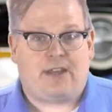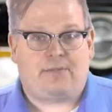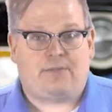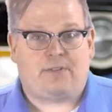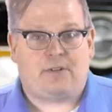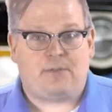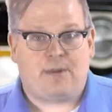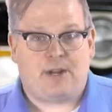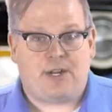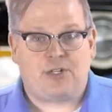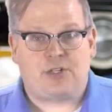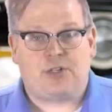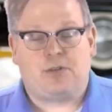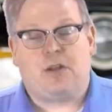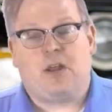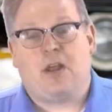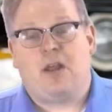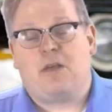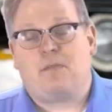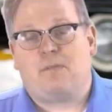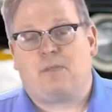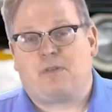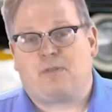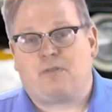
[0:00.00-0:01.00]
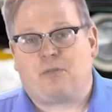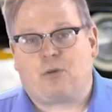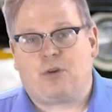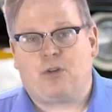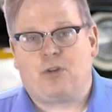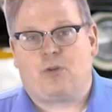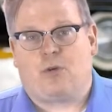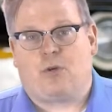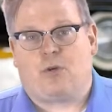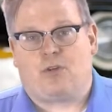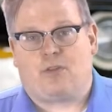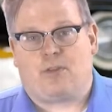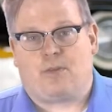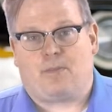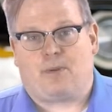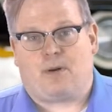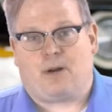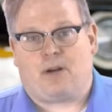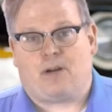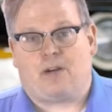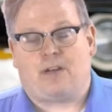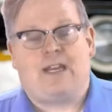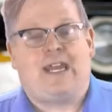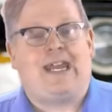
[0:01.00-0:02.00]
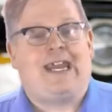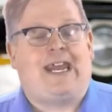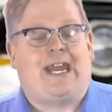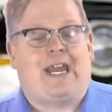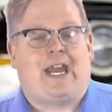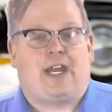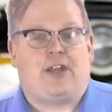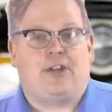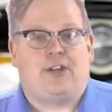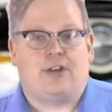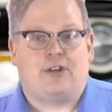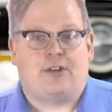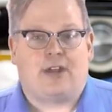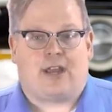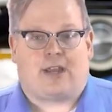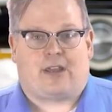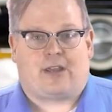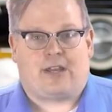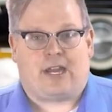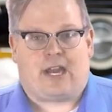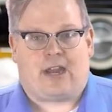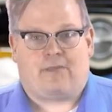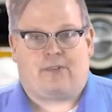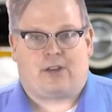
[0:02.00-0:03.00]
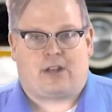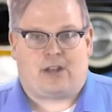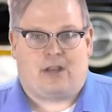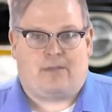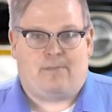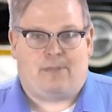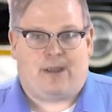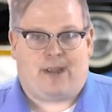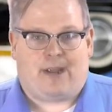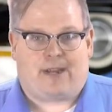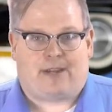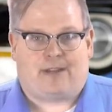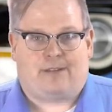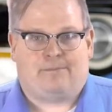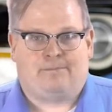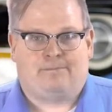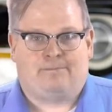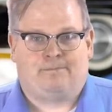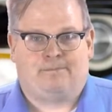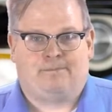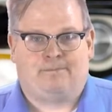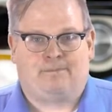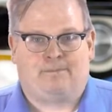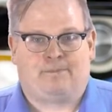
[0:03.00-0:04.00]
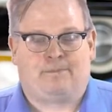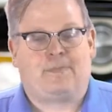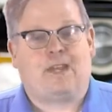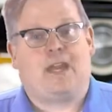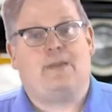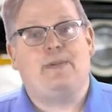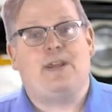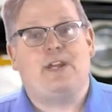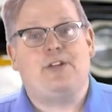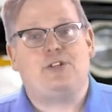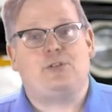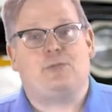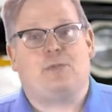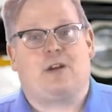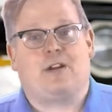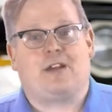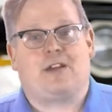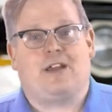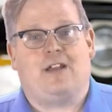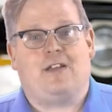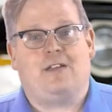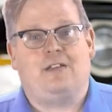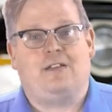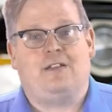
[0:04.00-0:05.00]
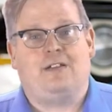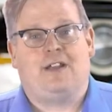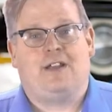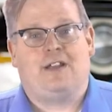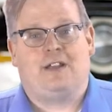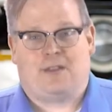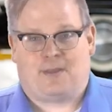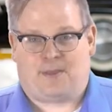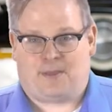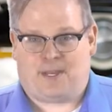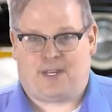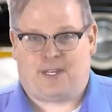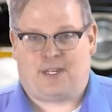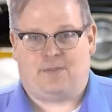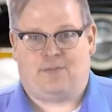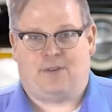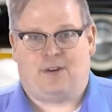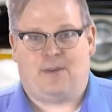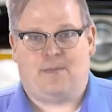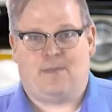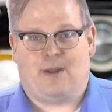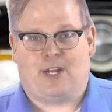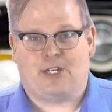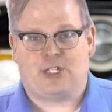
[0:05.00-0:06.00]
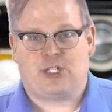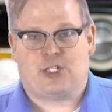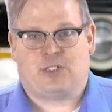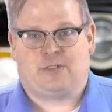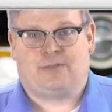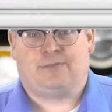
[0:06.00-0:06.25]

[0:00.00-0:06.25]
information before you order the part and you're not going to have a comeback. I'm Andrew Markell. Thank you very much.